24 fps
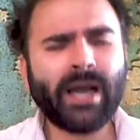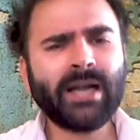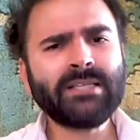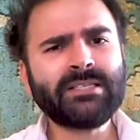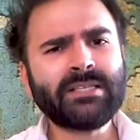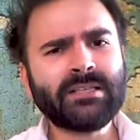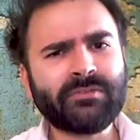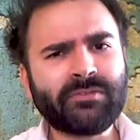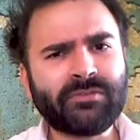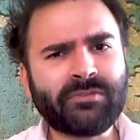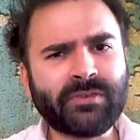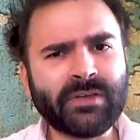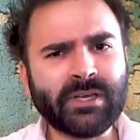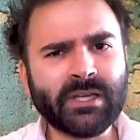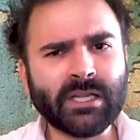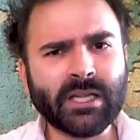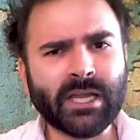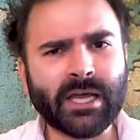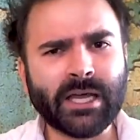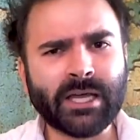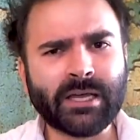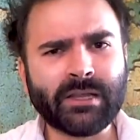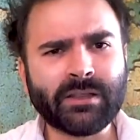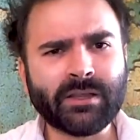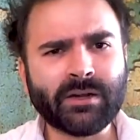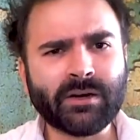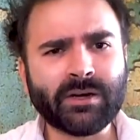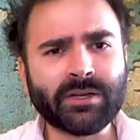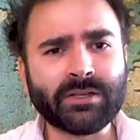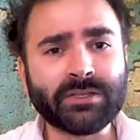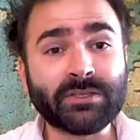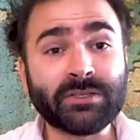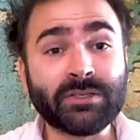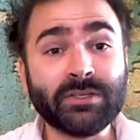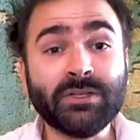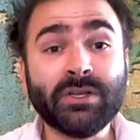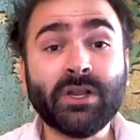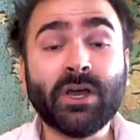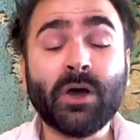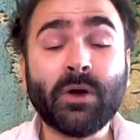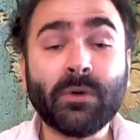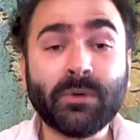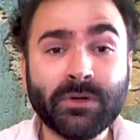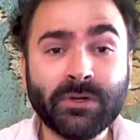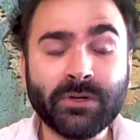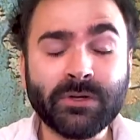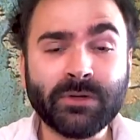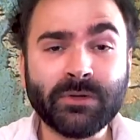it feel like there is
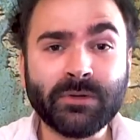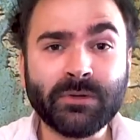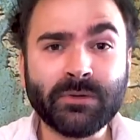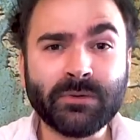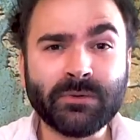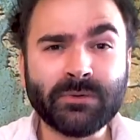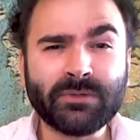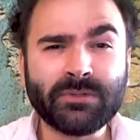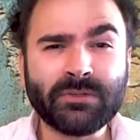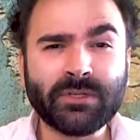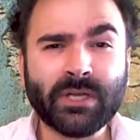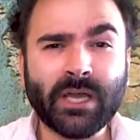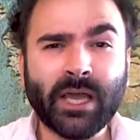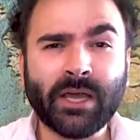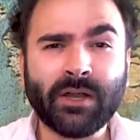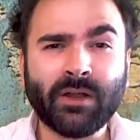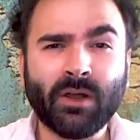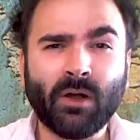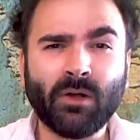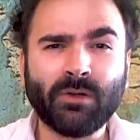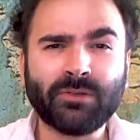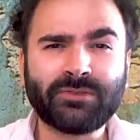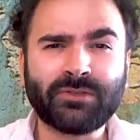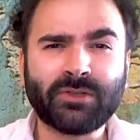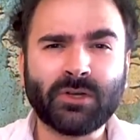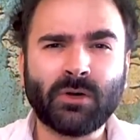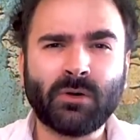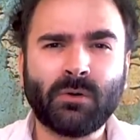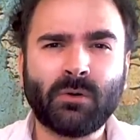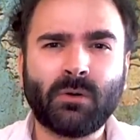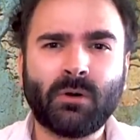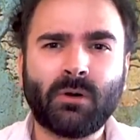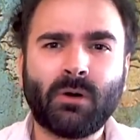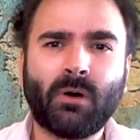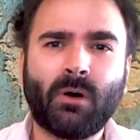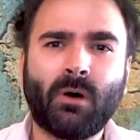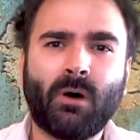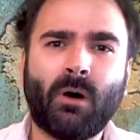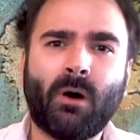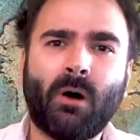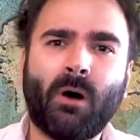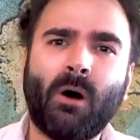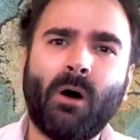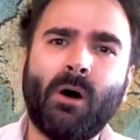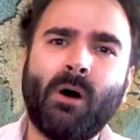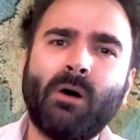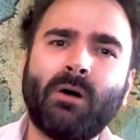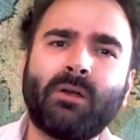no news and also
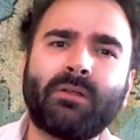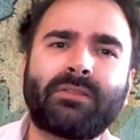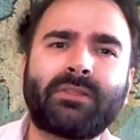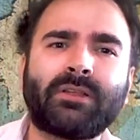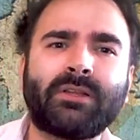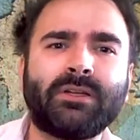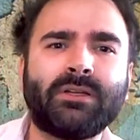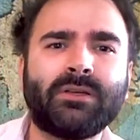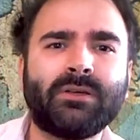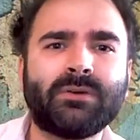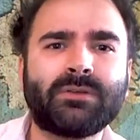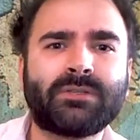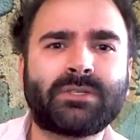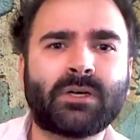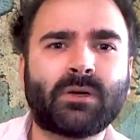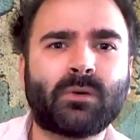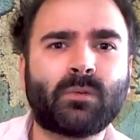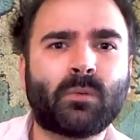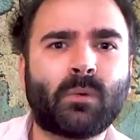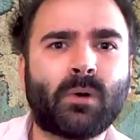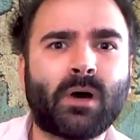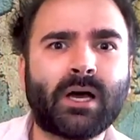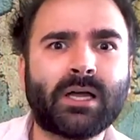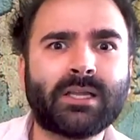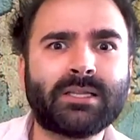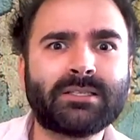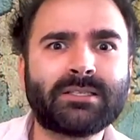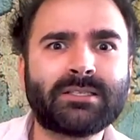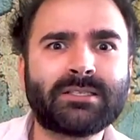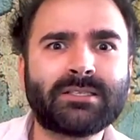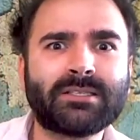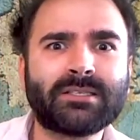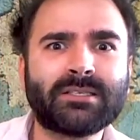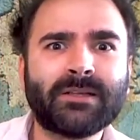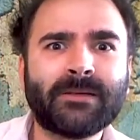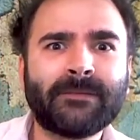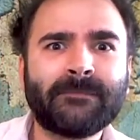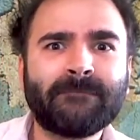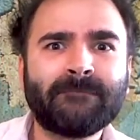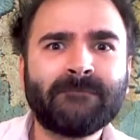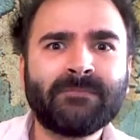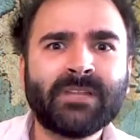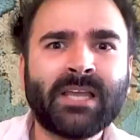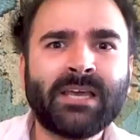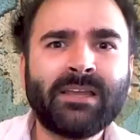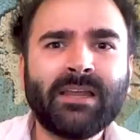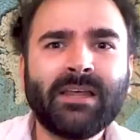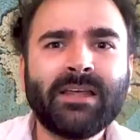all the news at once?
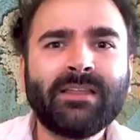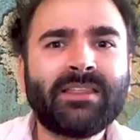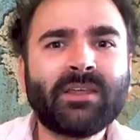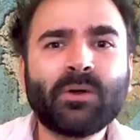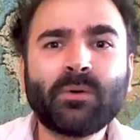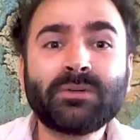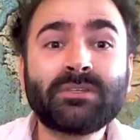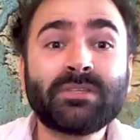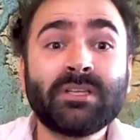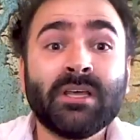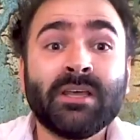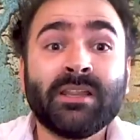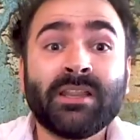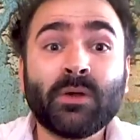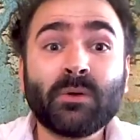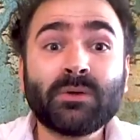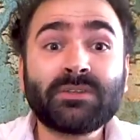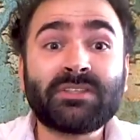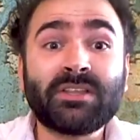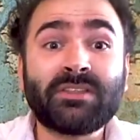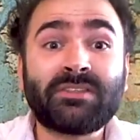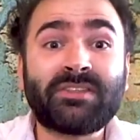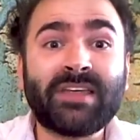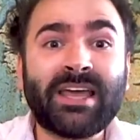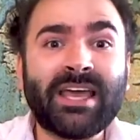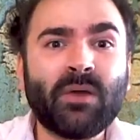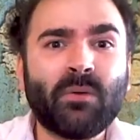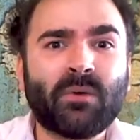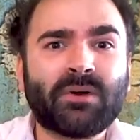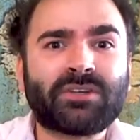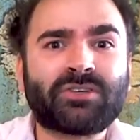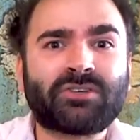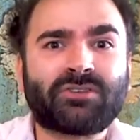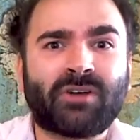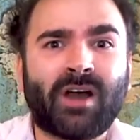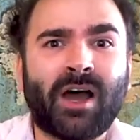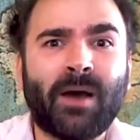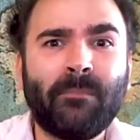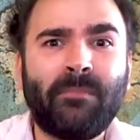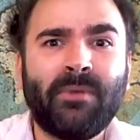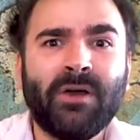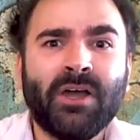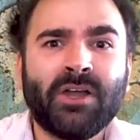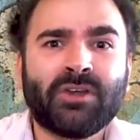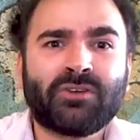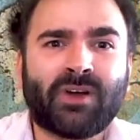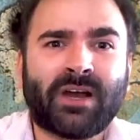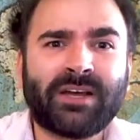There was the thing where Trump
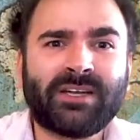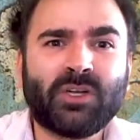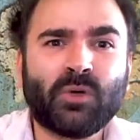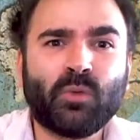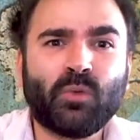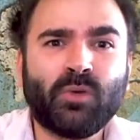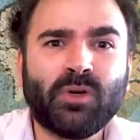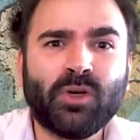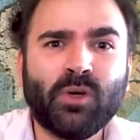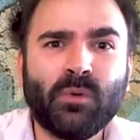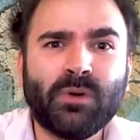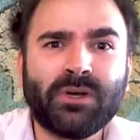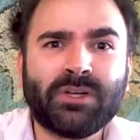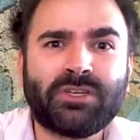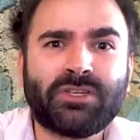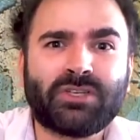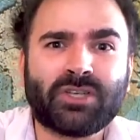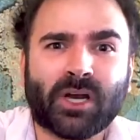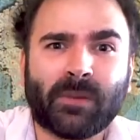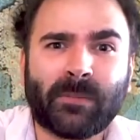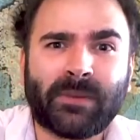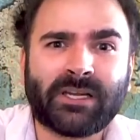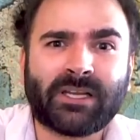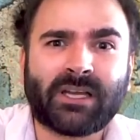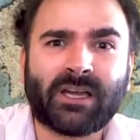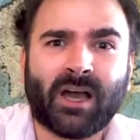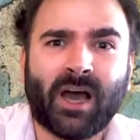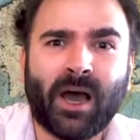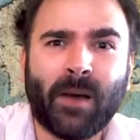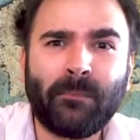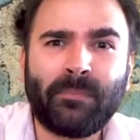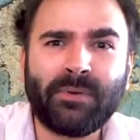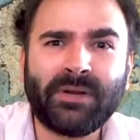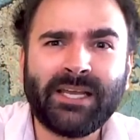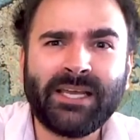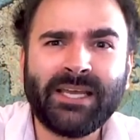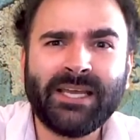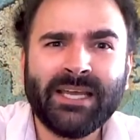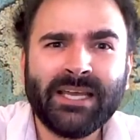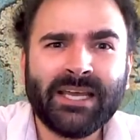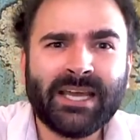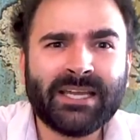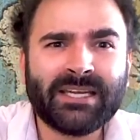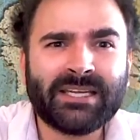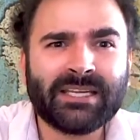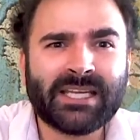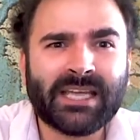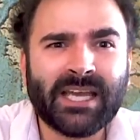tried to woo a German company
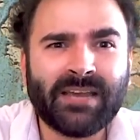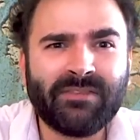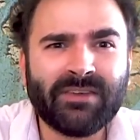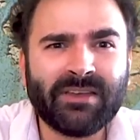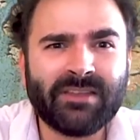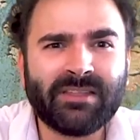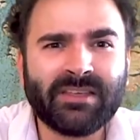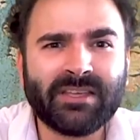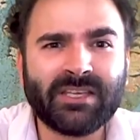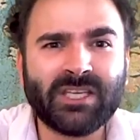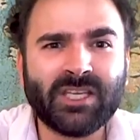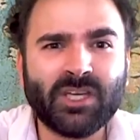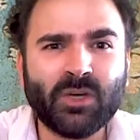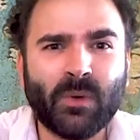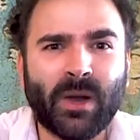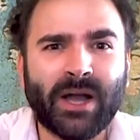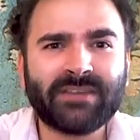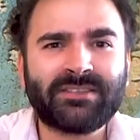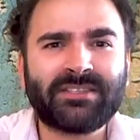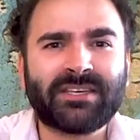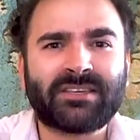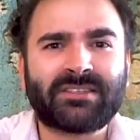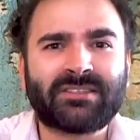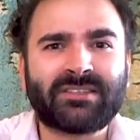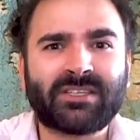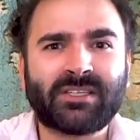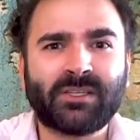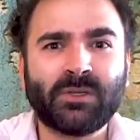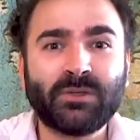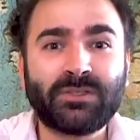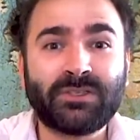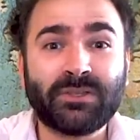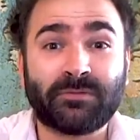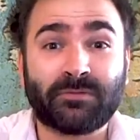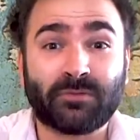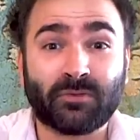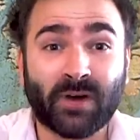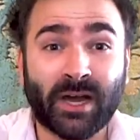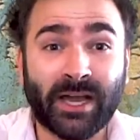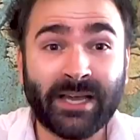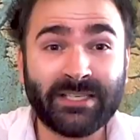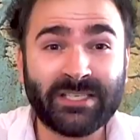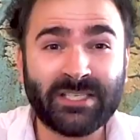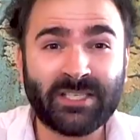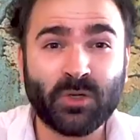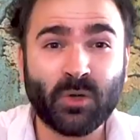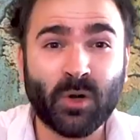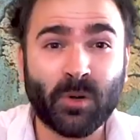into giving the U.S. exclusive
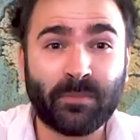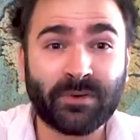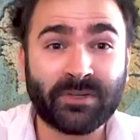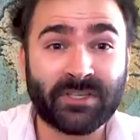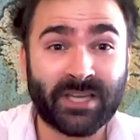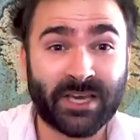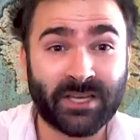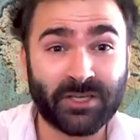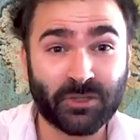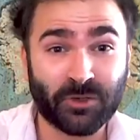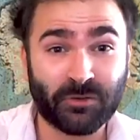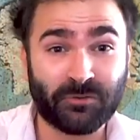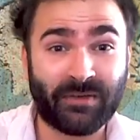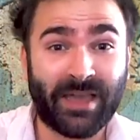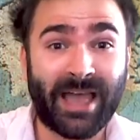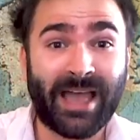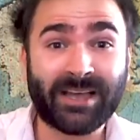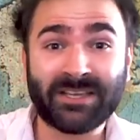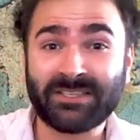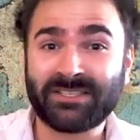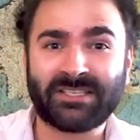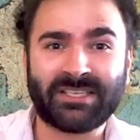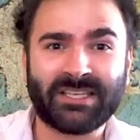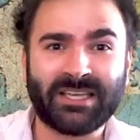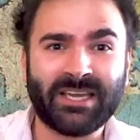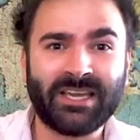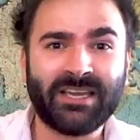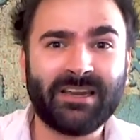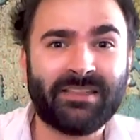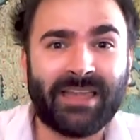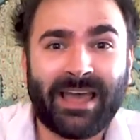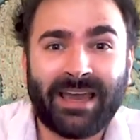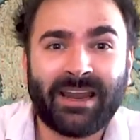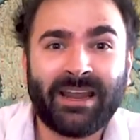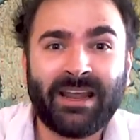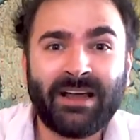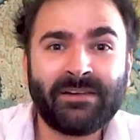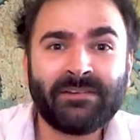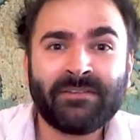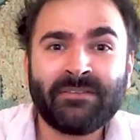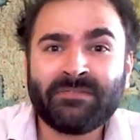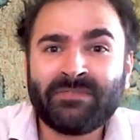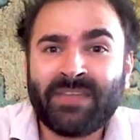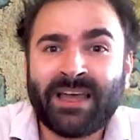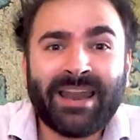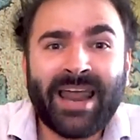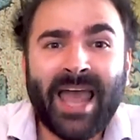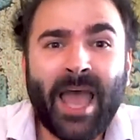rights to a potential vaccine. That
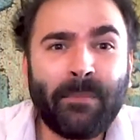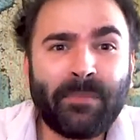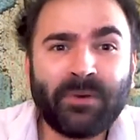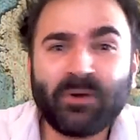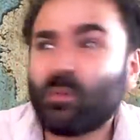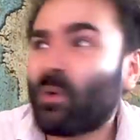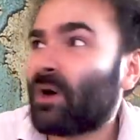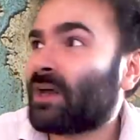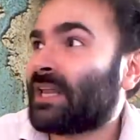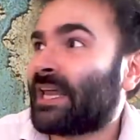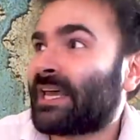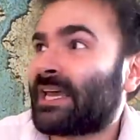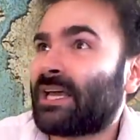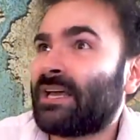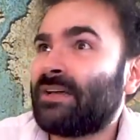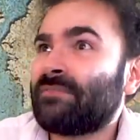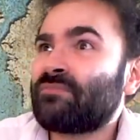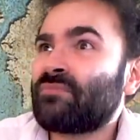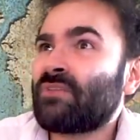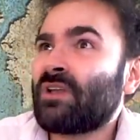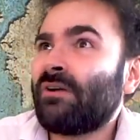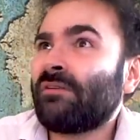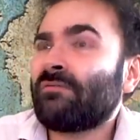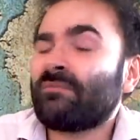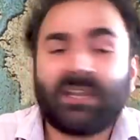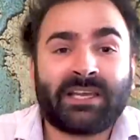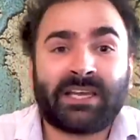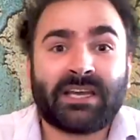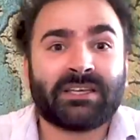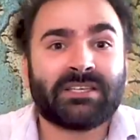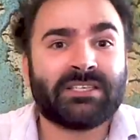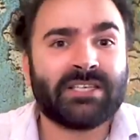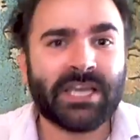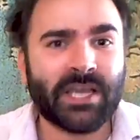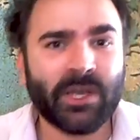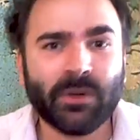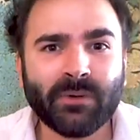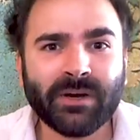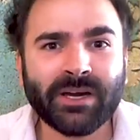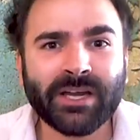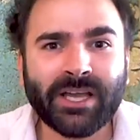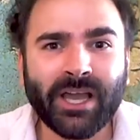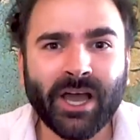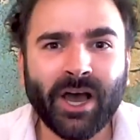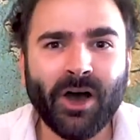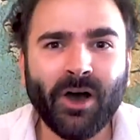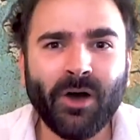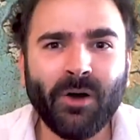happened, what, like a year
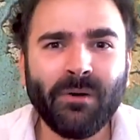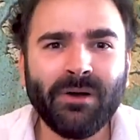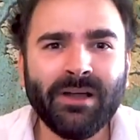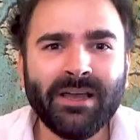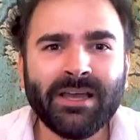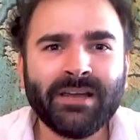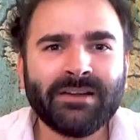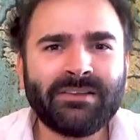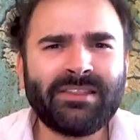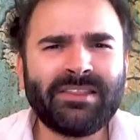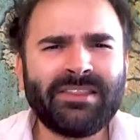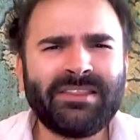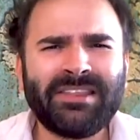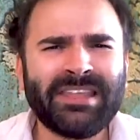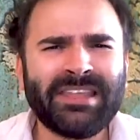ago? Did